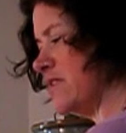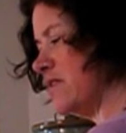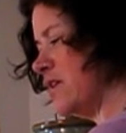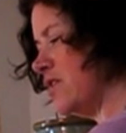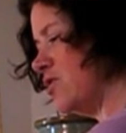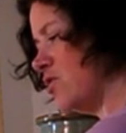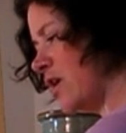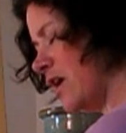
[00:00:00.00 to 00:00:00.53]
and
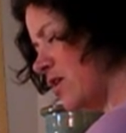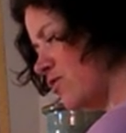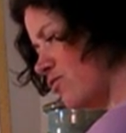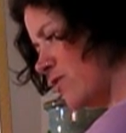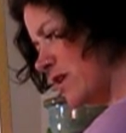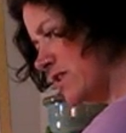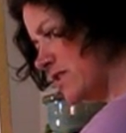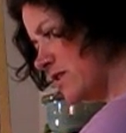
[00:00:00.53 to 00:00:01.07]
then you're kind of
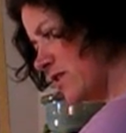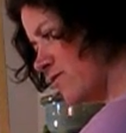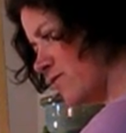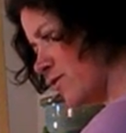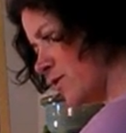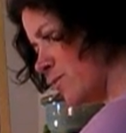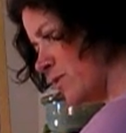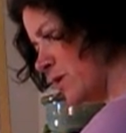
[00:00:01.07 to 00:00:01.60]
resting
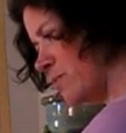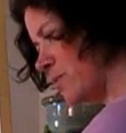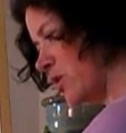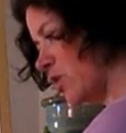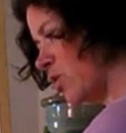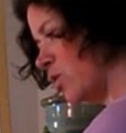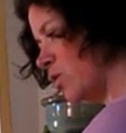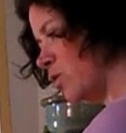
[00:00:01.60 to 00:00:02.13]
for a bit, but
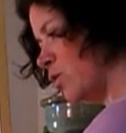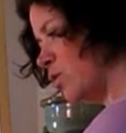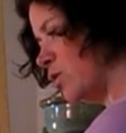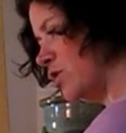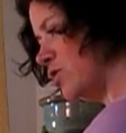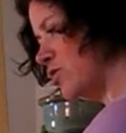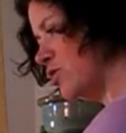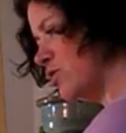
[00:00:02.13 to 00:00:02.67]
oh,
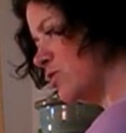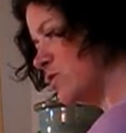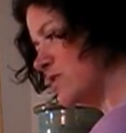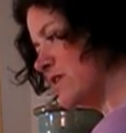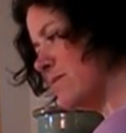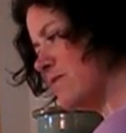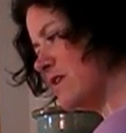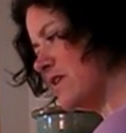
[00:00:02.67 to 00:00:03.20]
you know
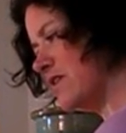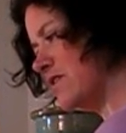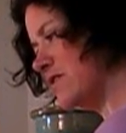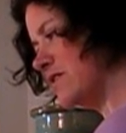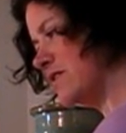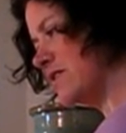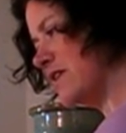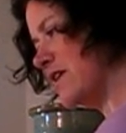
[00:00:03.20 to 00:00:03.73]
something
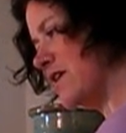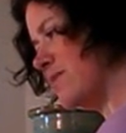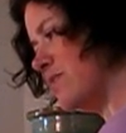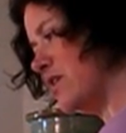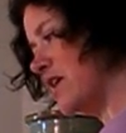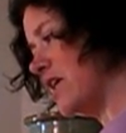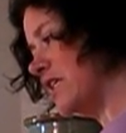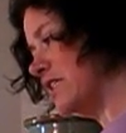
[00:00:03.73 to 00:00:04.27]
else is
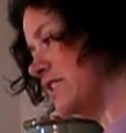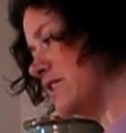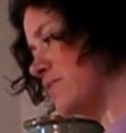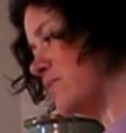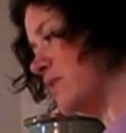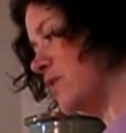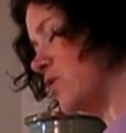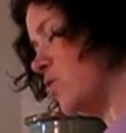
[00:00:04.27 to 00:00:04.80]
coming and it's the
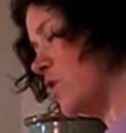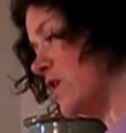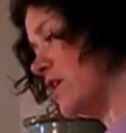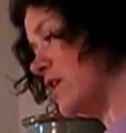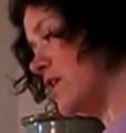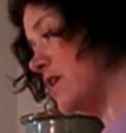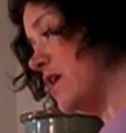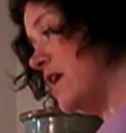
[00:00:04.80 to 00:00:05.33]
big
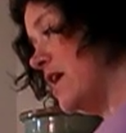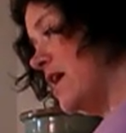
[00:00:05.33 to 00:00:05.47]
one.